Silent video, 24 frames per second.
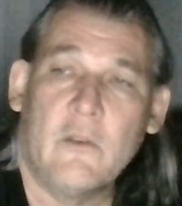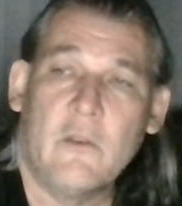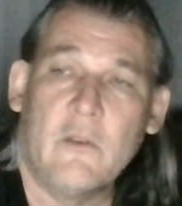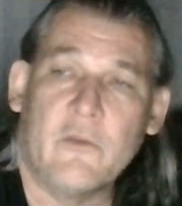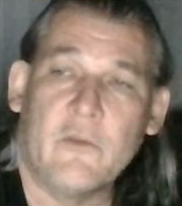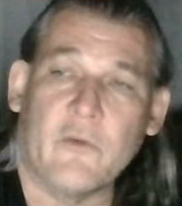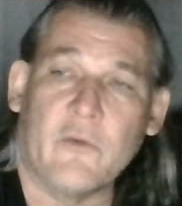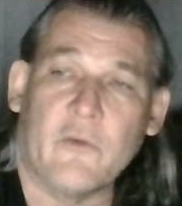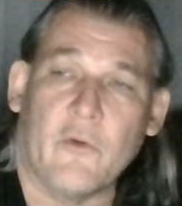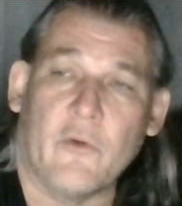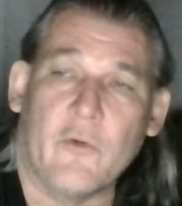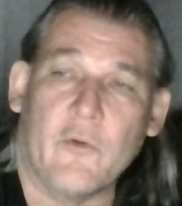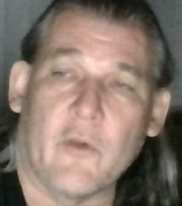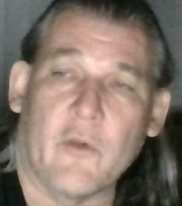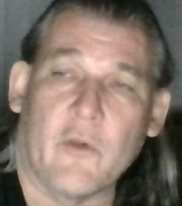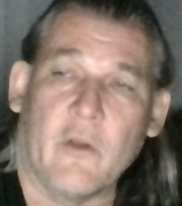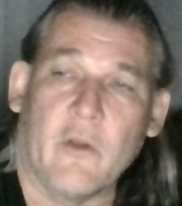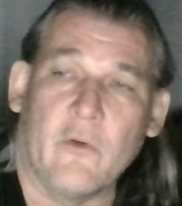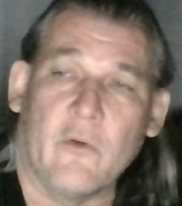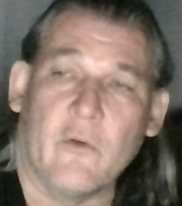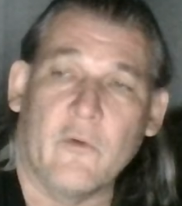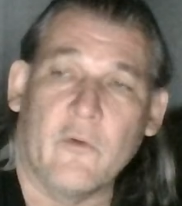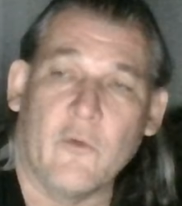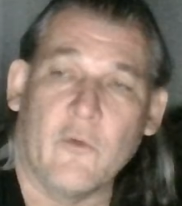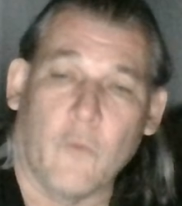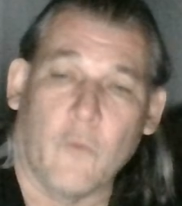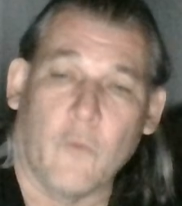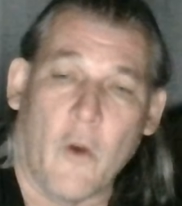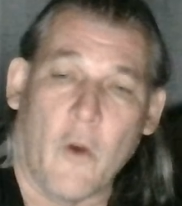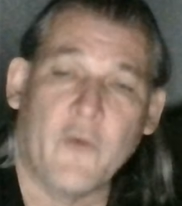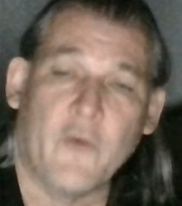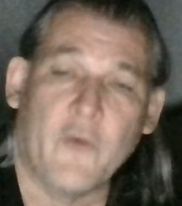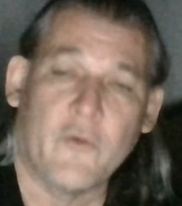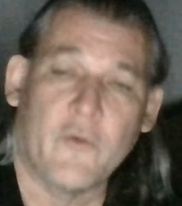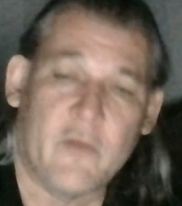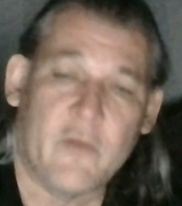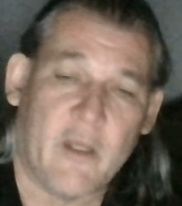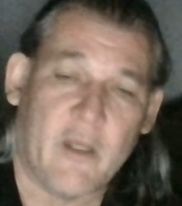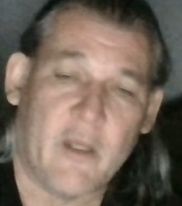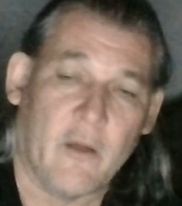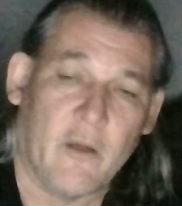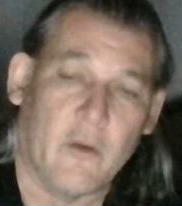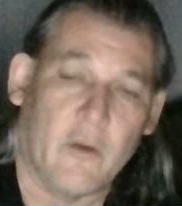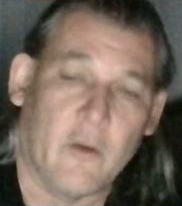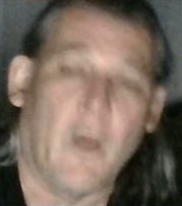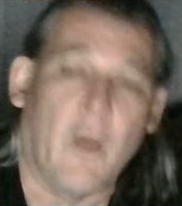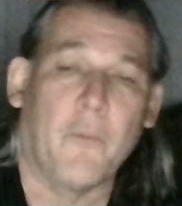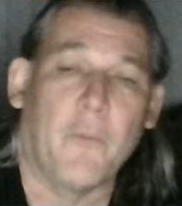So you run your
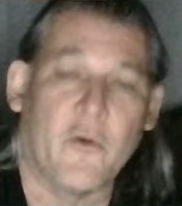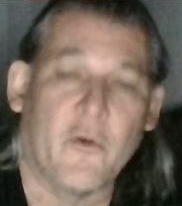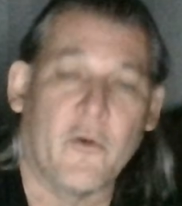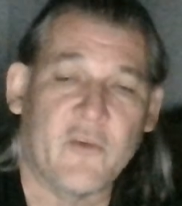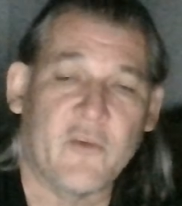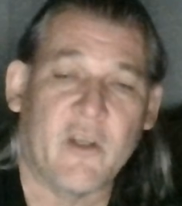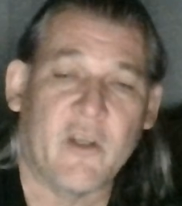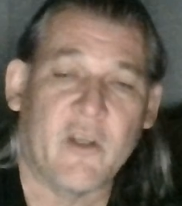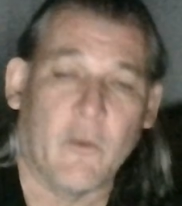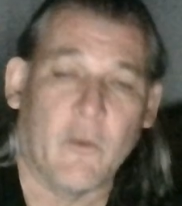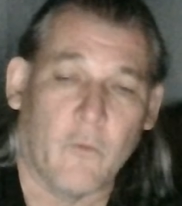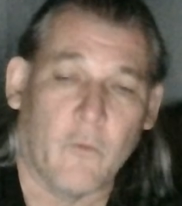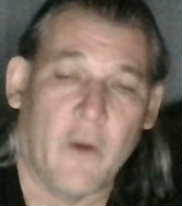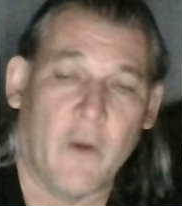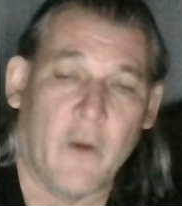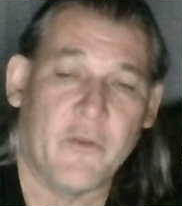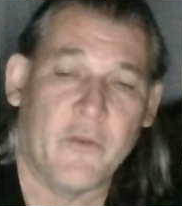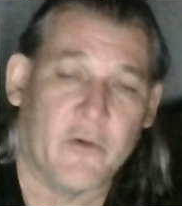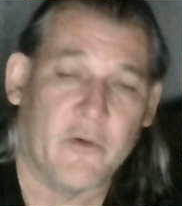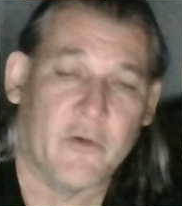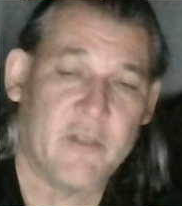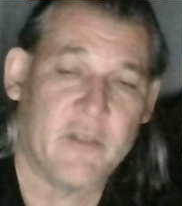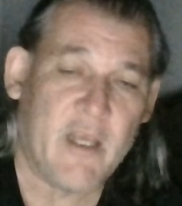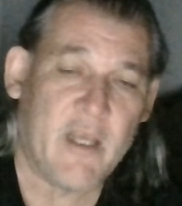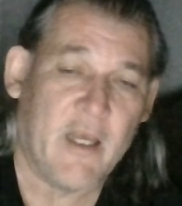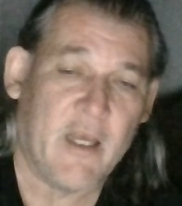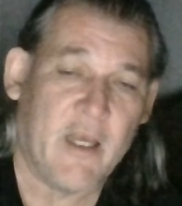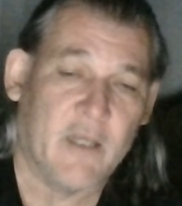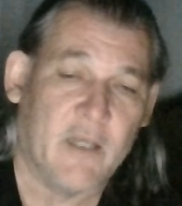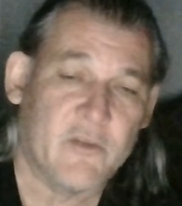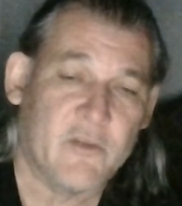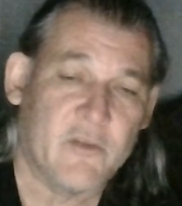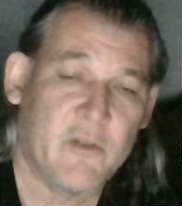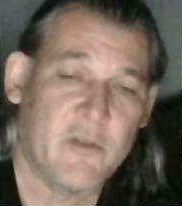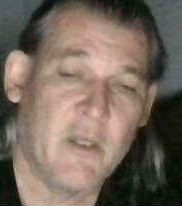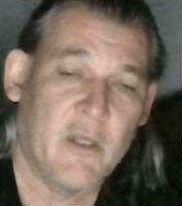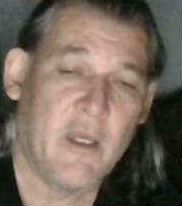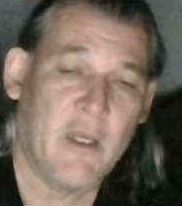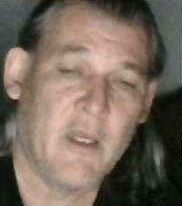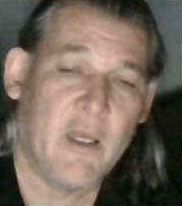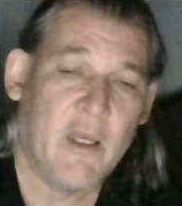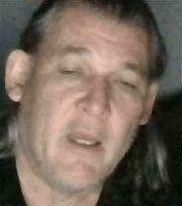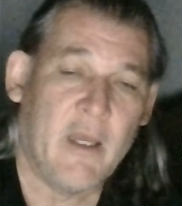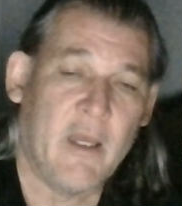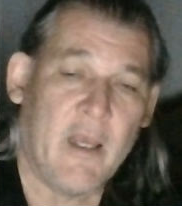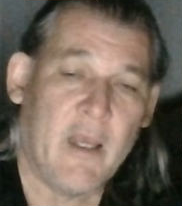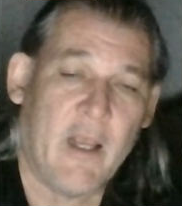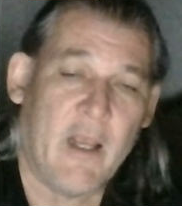test. A person can run their test
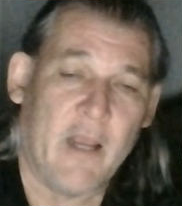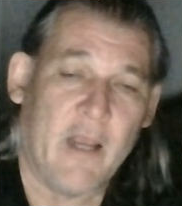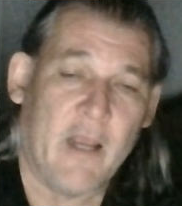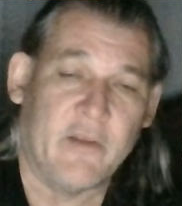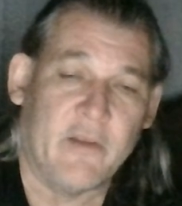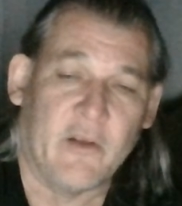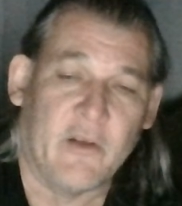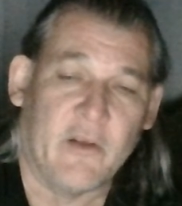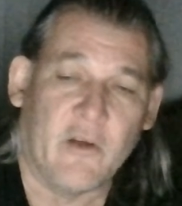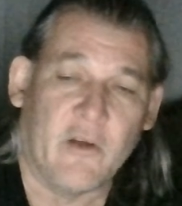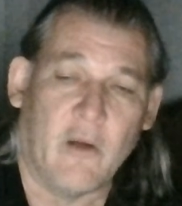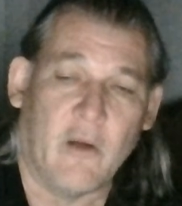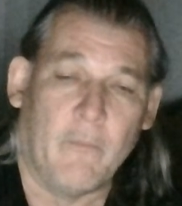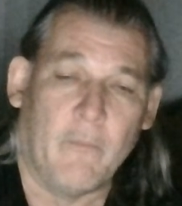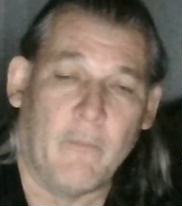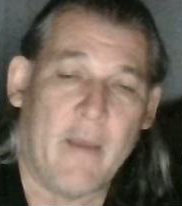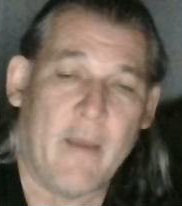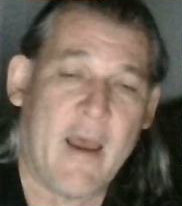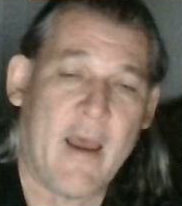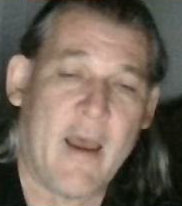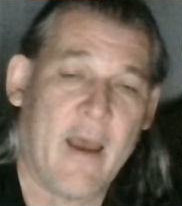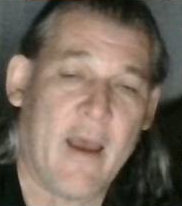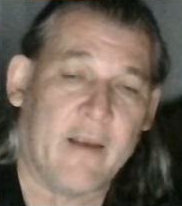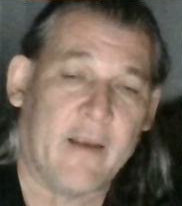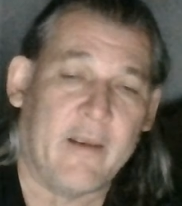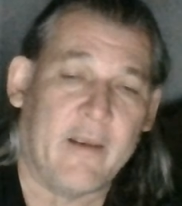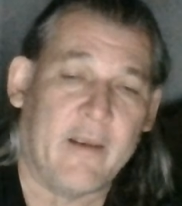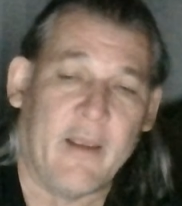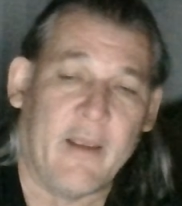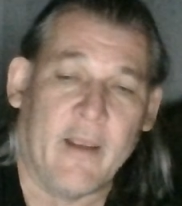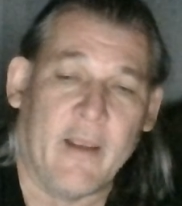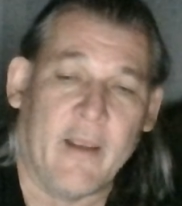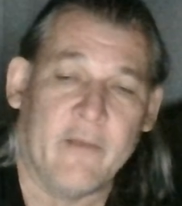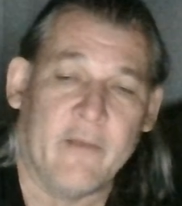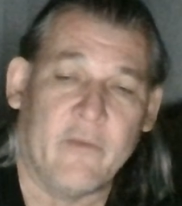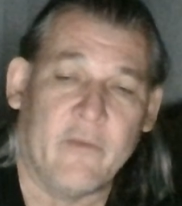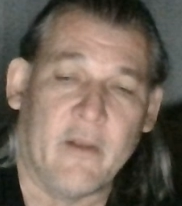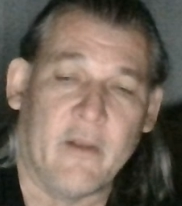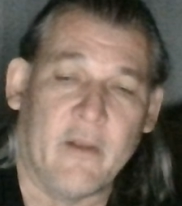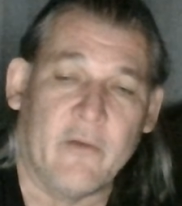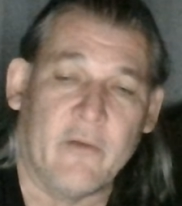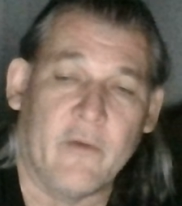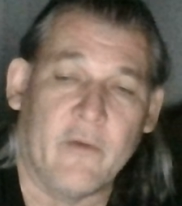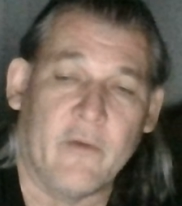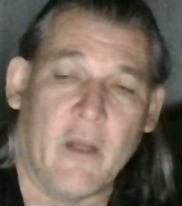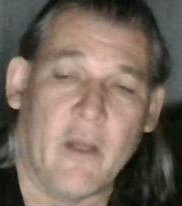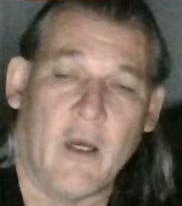and then come back and then